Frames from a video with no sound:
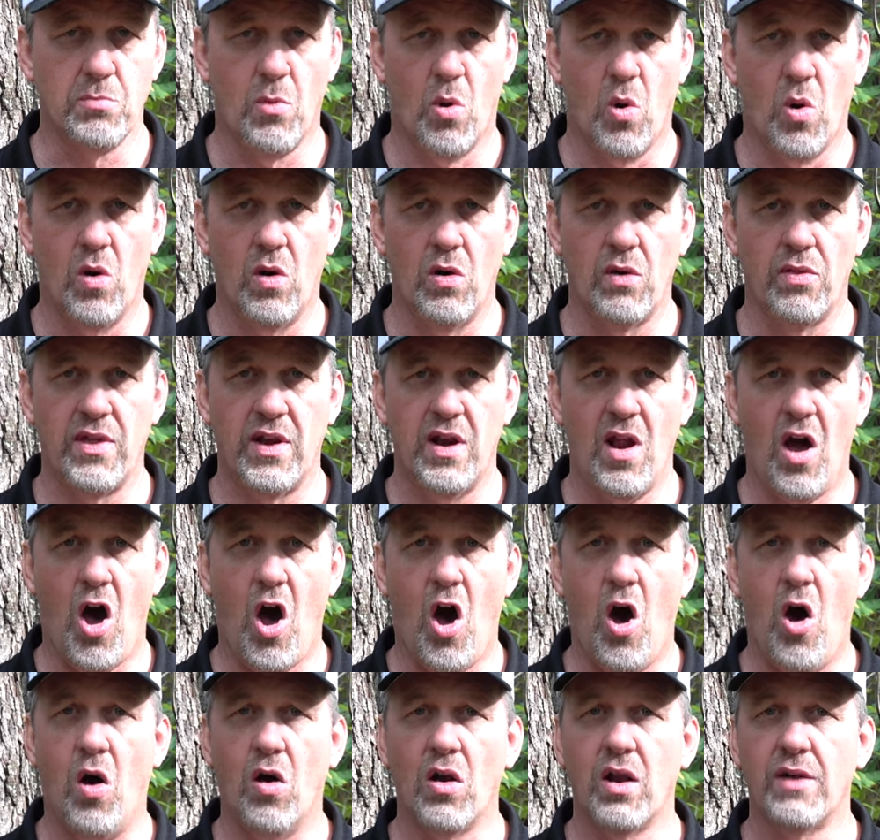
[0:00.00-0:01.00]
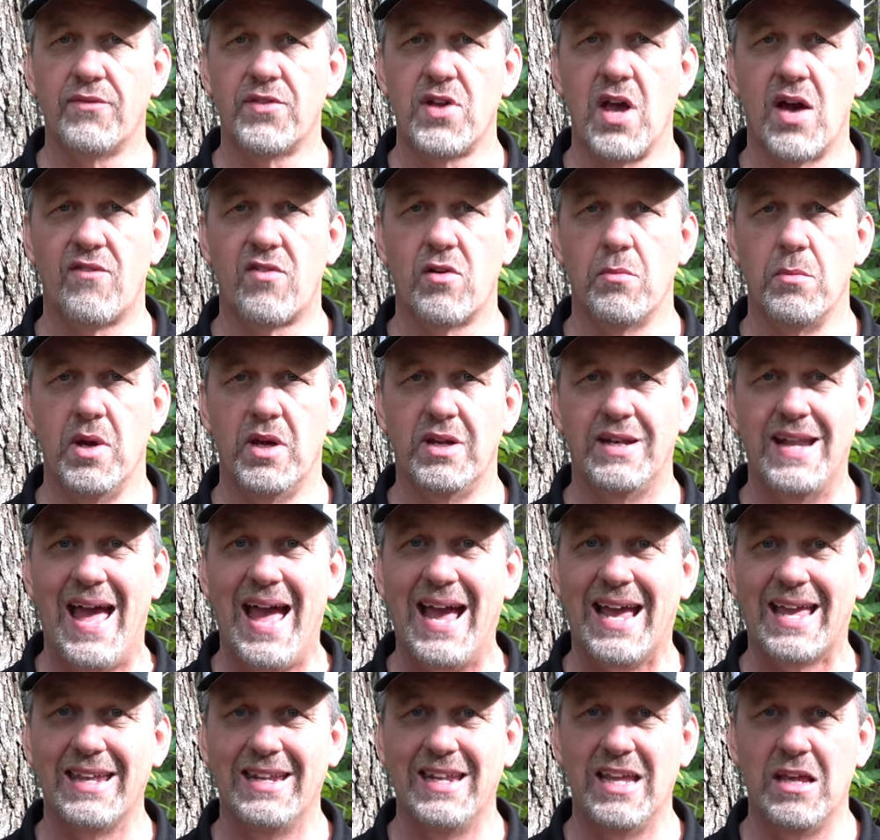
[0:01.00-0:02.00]
more than all of government and
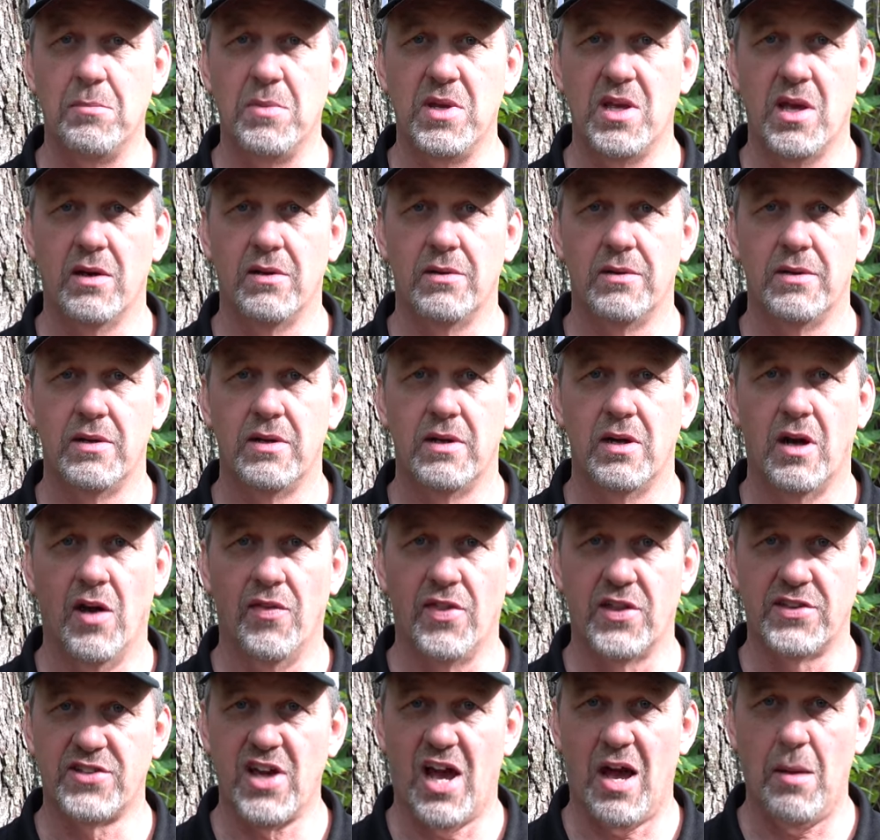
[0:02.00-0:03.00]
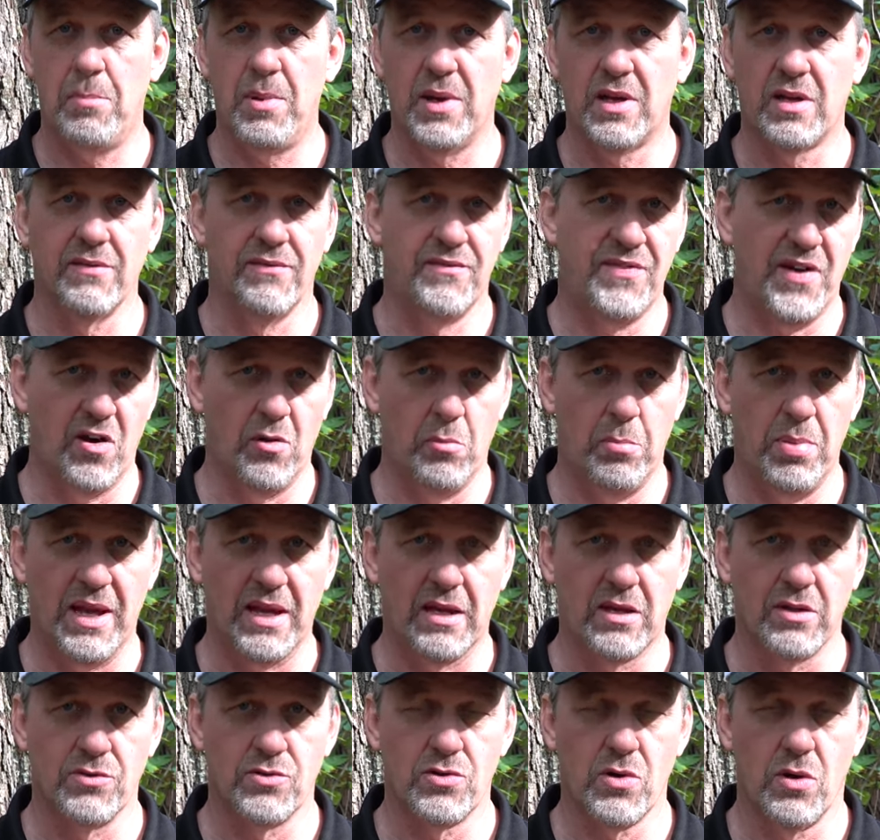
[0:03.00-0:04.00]
academia on the topic of feral
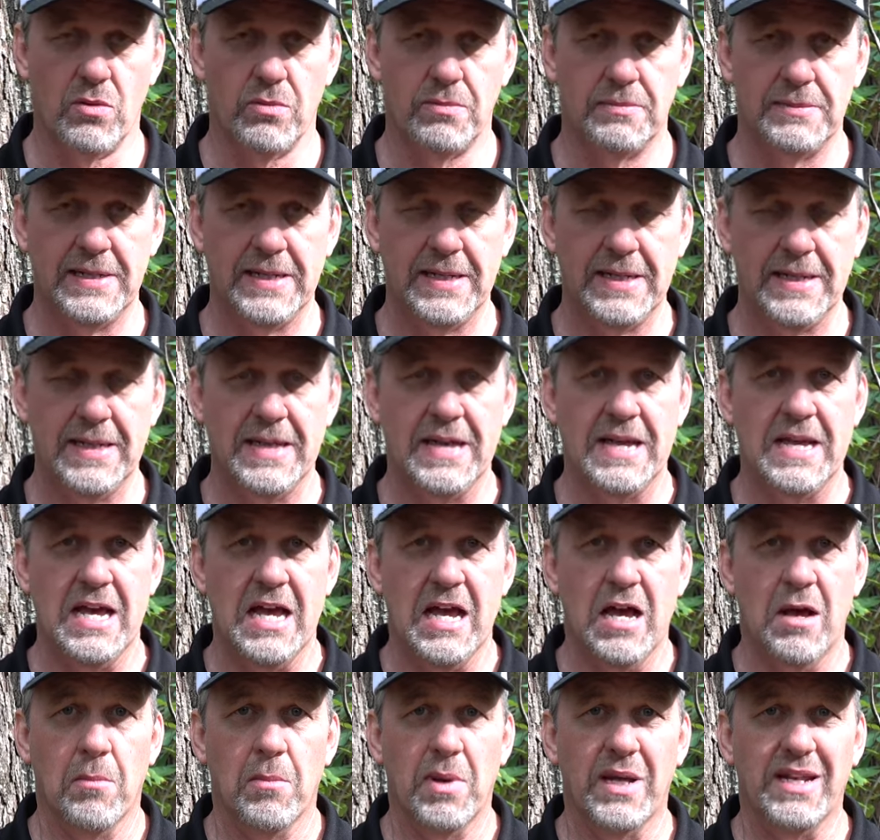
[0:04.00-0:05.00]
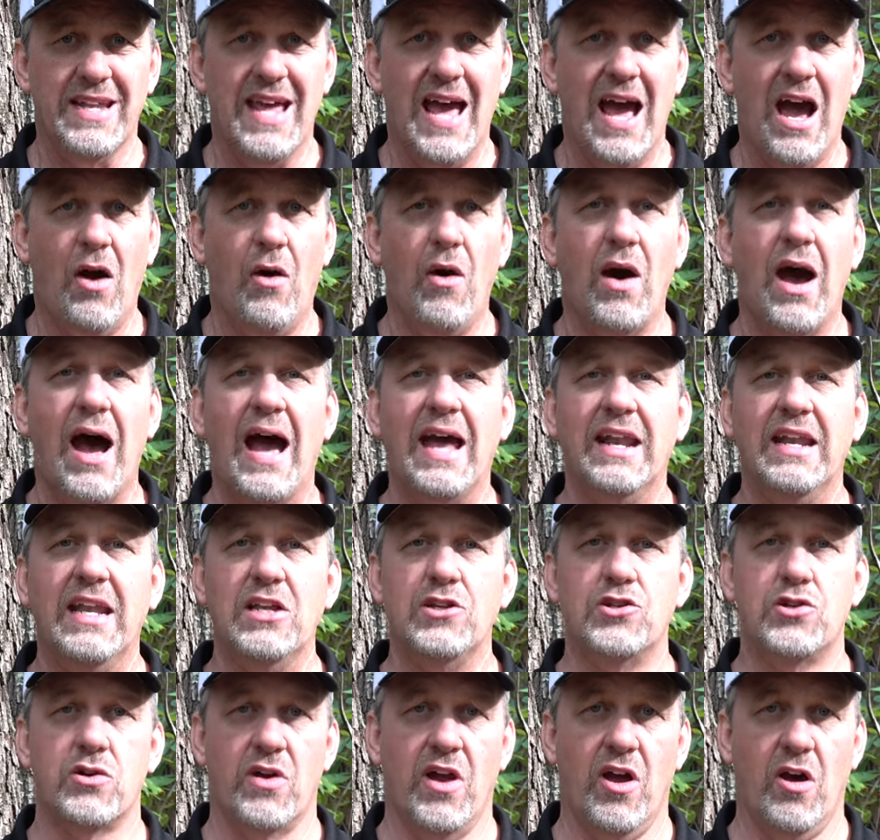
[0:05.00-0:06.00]
pig control. But now I
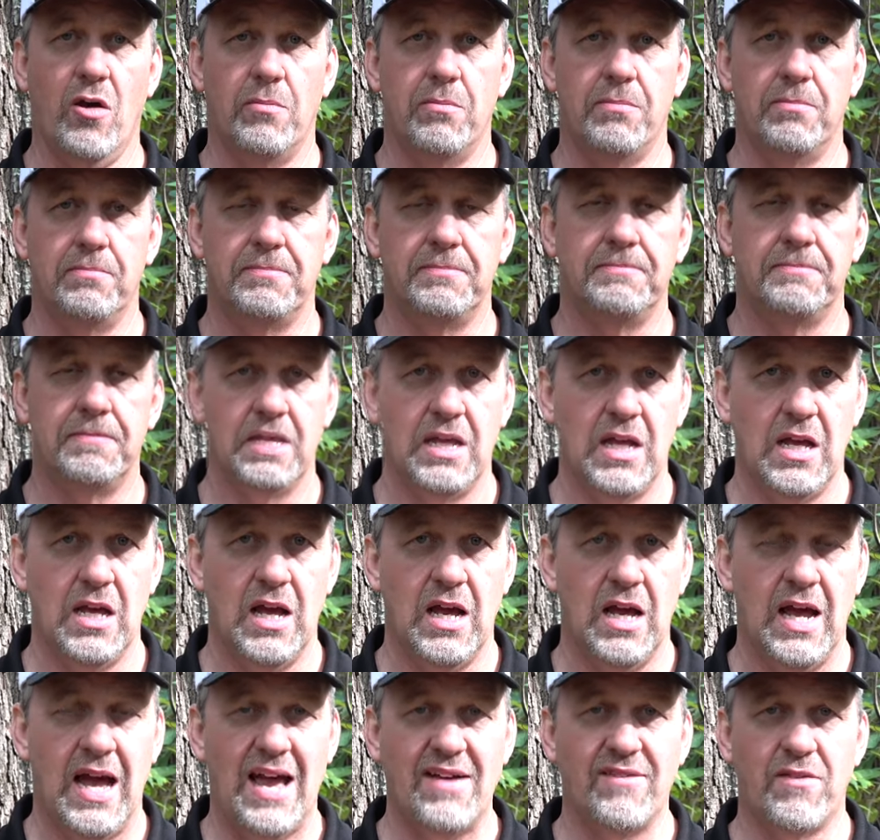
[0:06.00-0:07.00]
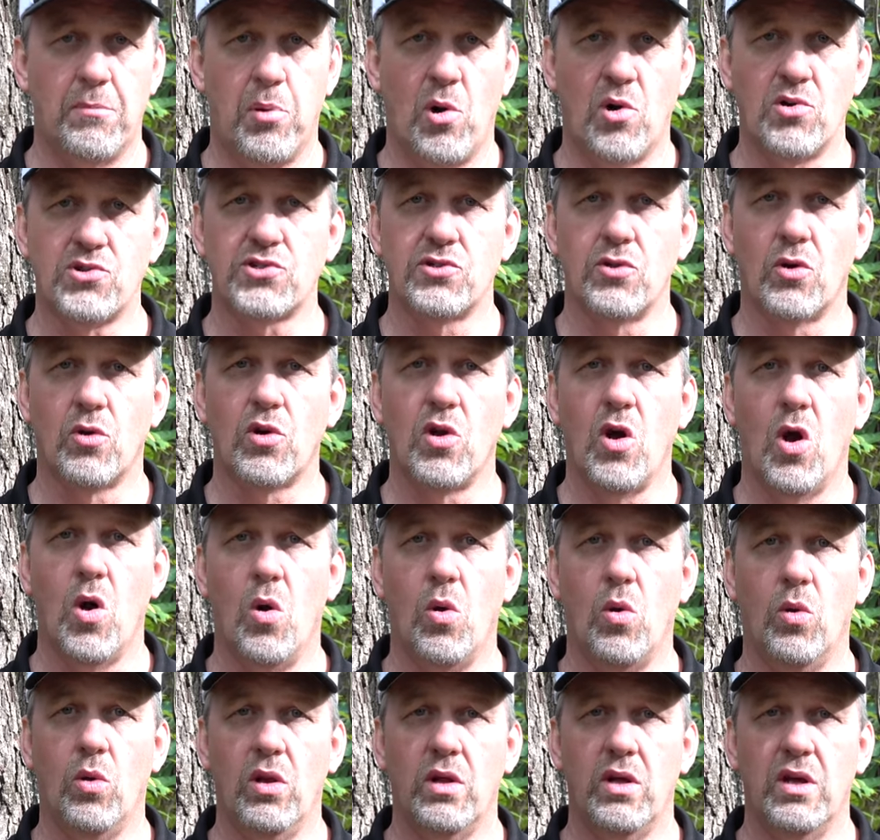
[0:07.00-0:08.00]
need your help. I have a personal
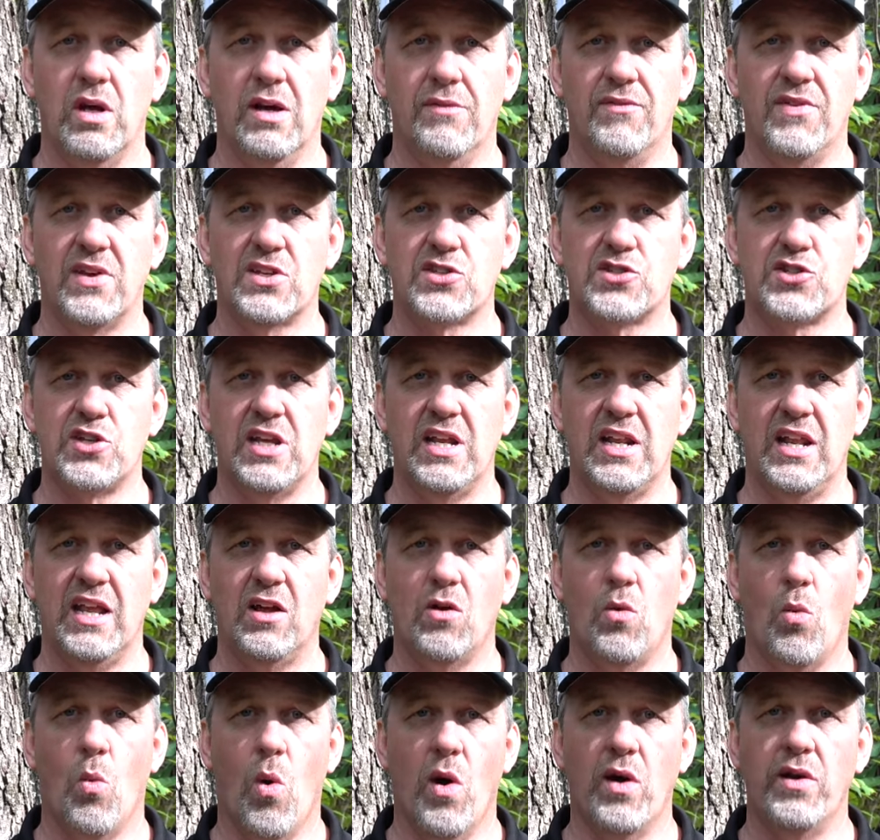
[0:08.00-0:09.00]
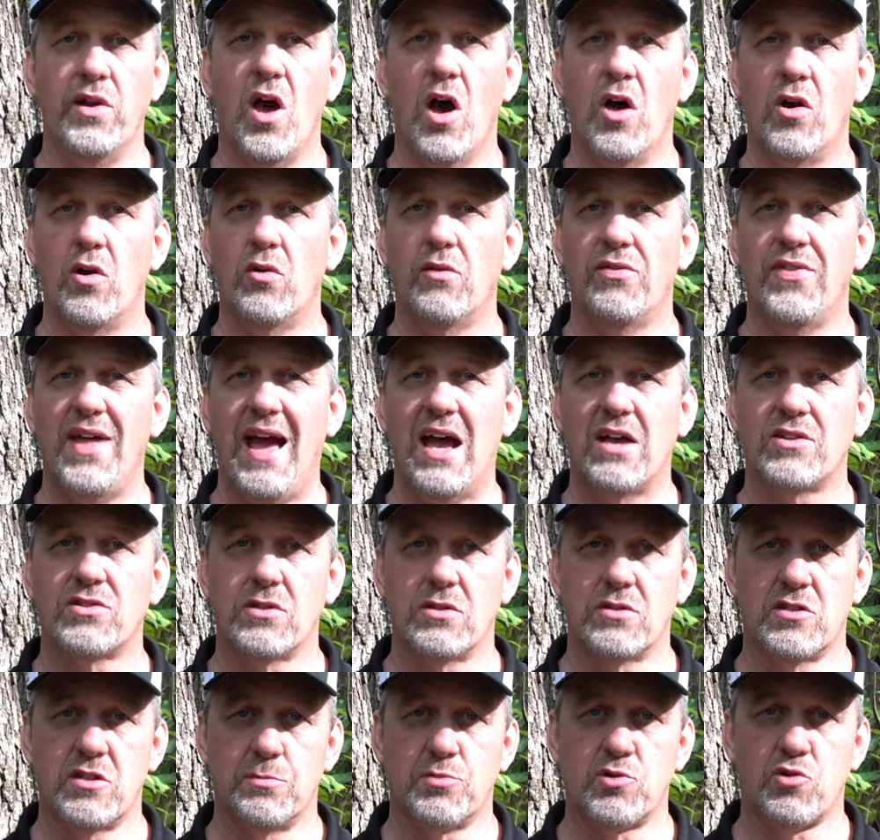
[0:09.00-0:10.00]
goal of exceeding one hundred
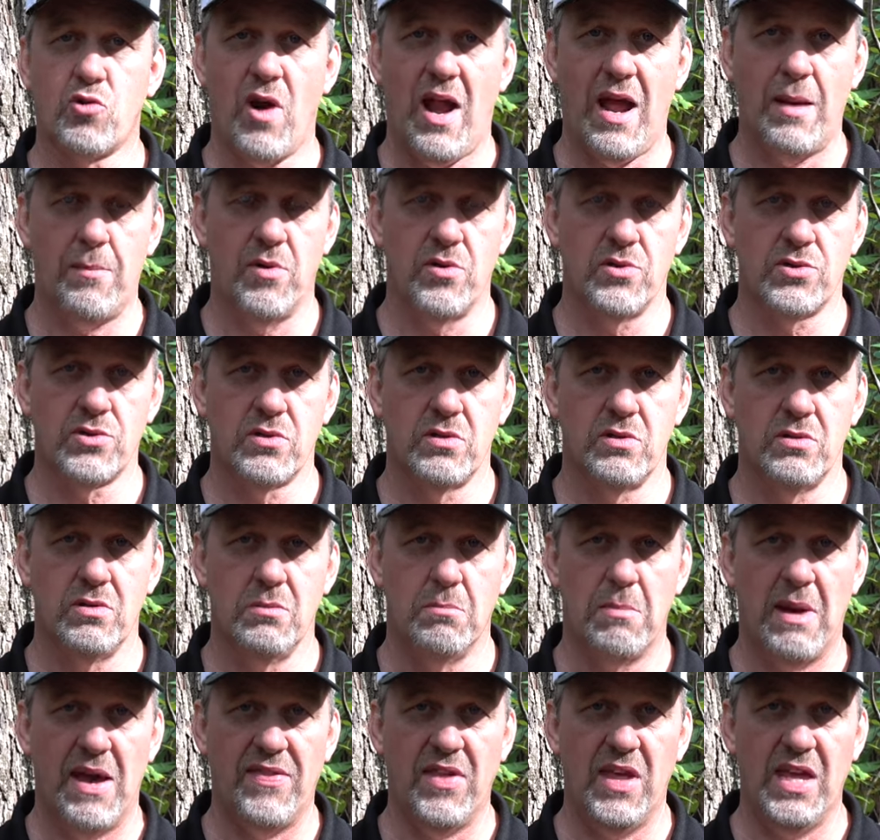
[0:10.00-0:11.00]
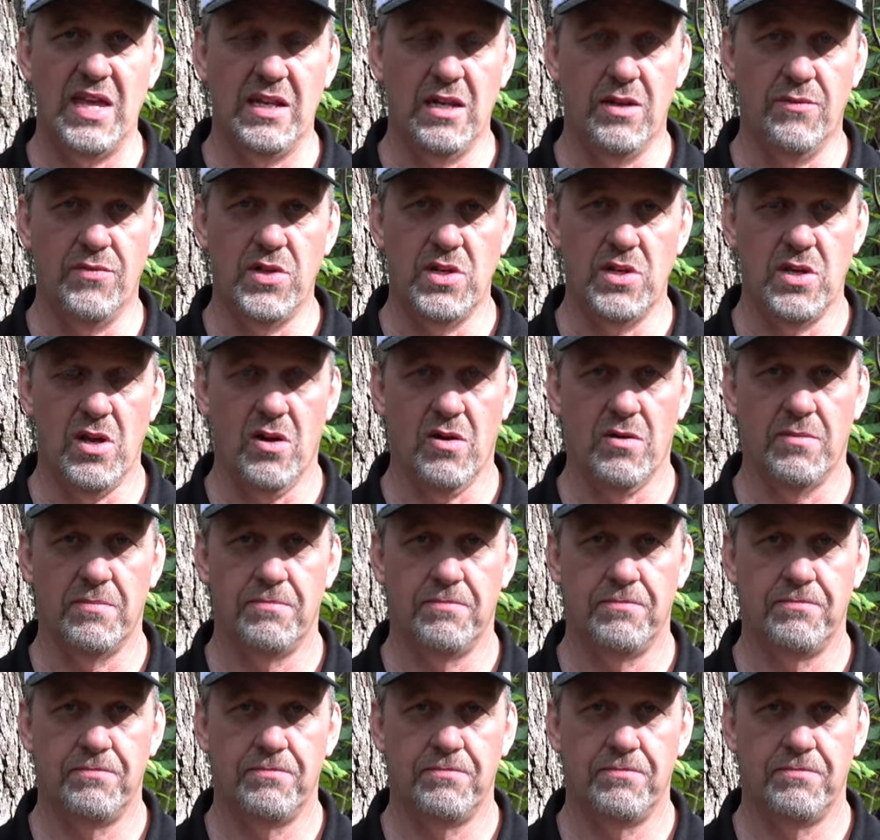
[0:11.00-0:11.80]
thousand subscribers by the end of the year.